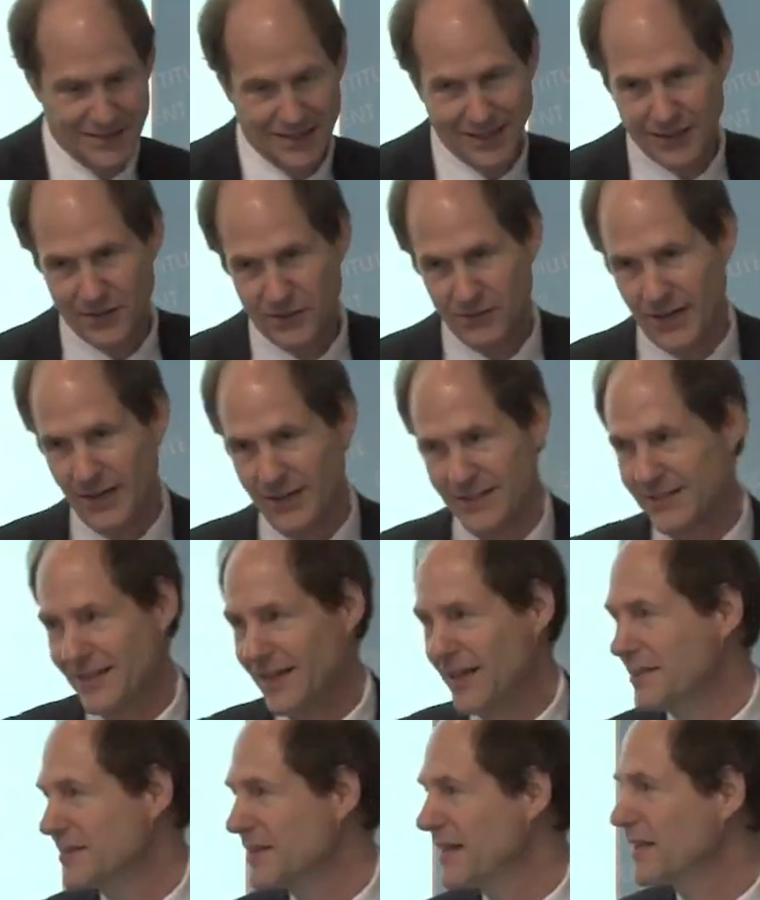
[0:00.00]
Okay, great.
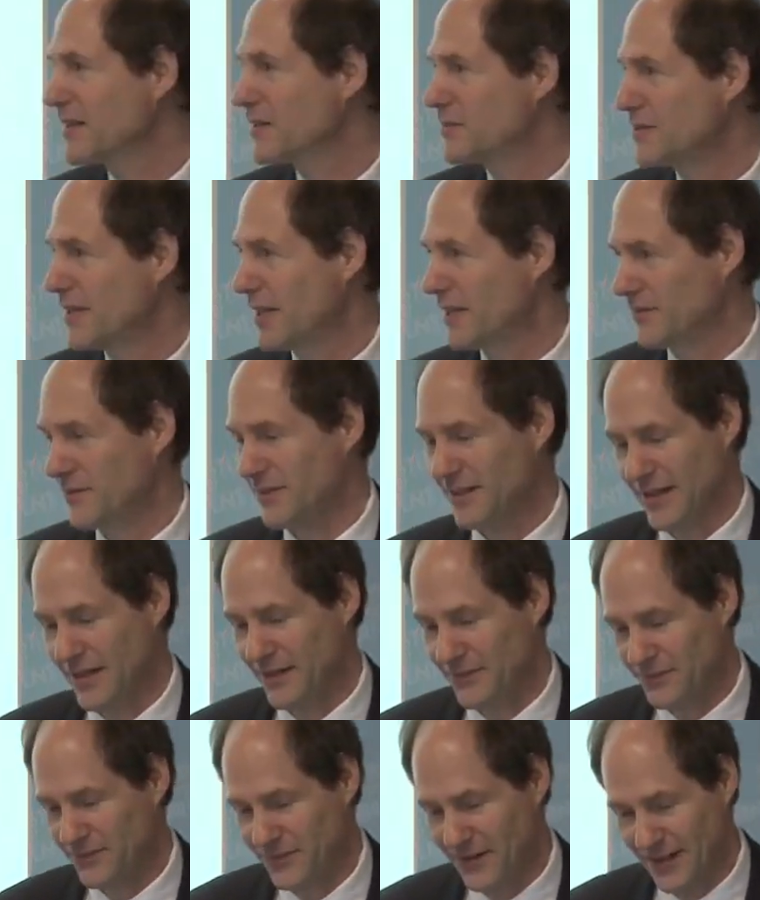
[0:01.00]
Thank you, David.
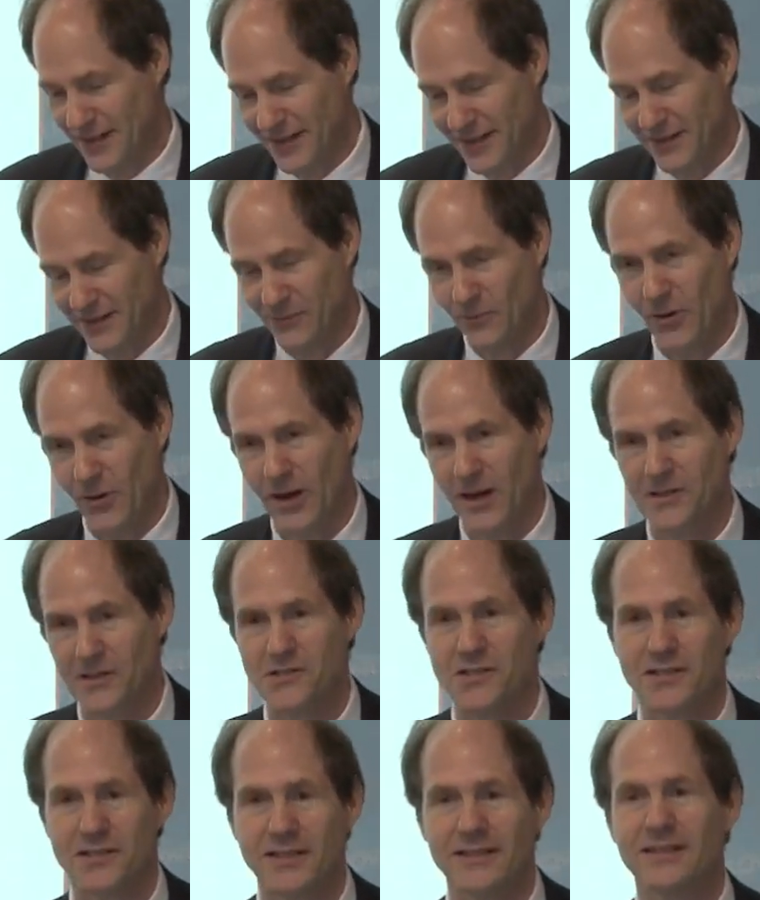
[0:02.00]
I've
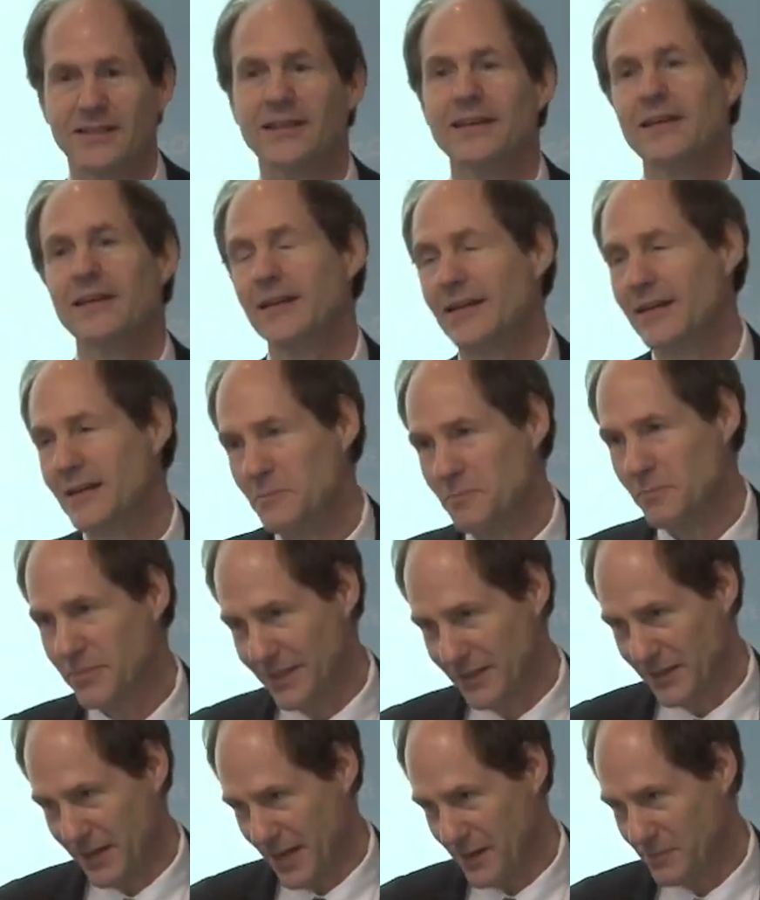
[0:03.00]
watched and
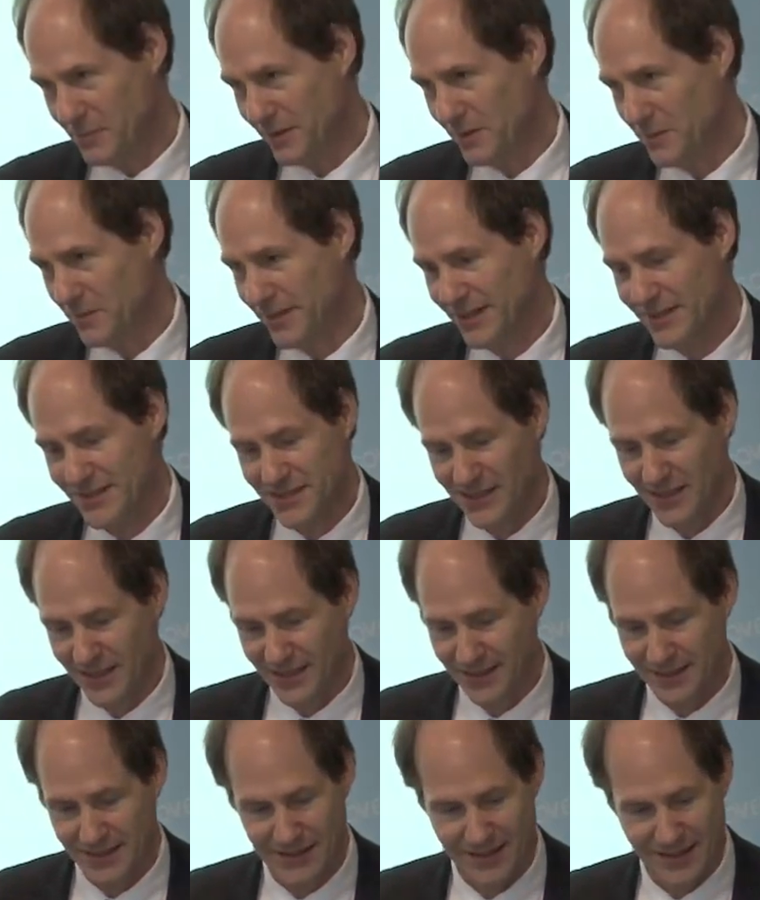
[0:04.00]
been able a bit
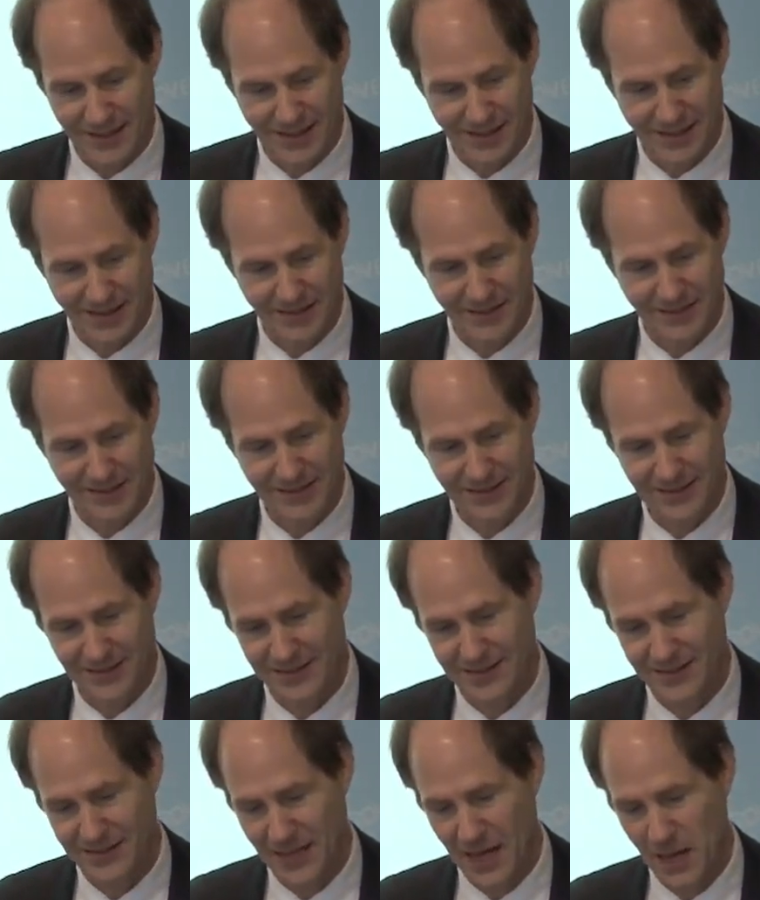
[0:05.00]
to
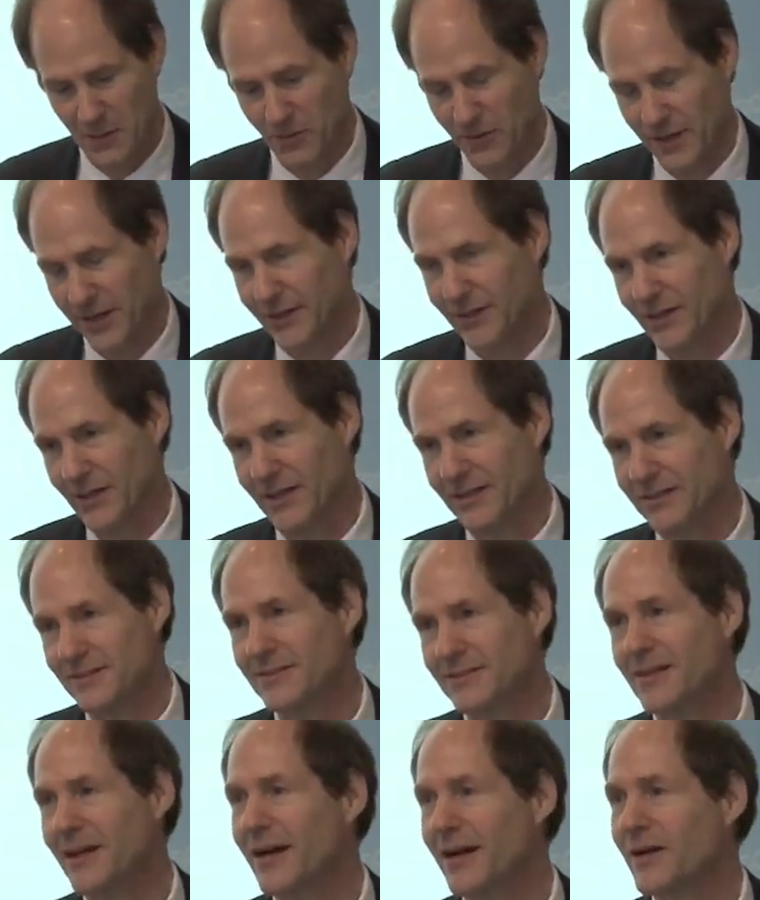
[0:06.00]
collaborate on
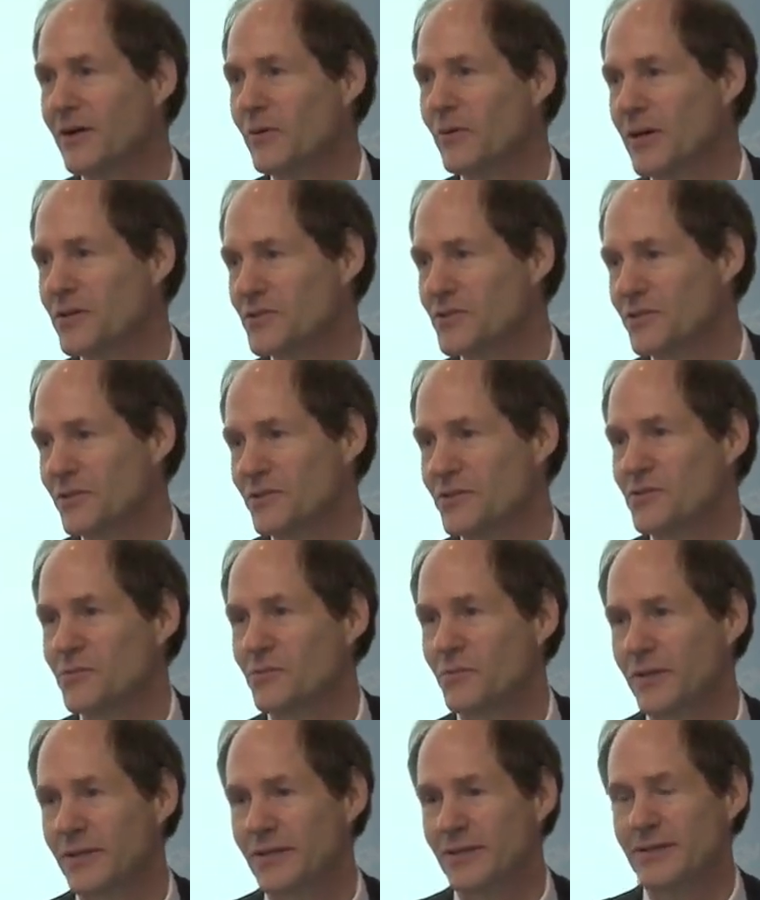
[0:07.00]
questions
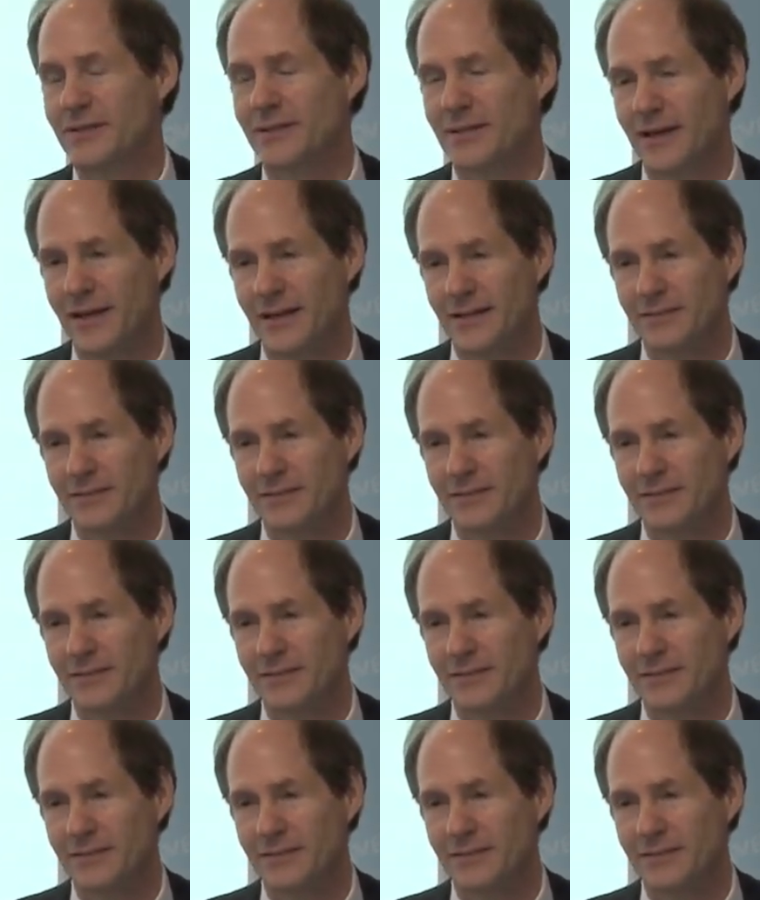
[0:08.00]
with